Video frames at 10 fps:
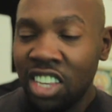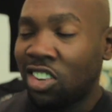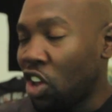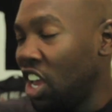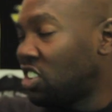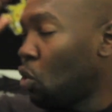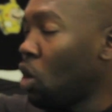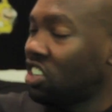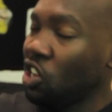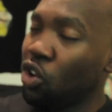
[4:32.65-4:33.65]
Sulking is the
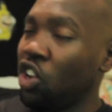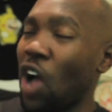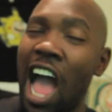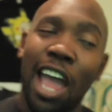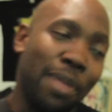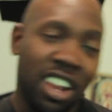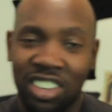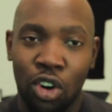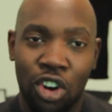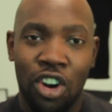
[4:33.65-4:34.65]
worst thing you can do. I am not a
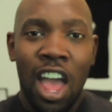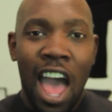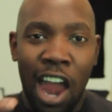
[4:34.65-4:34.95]
sulker.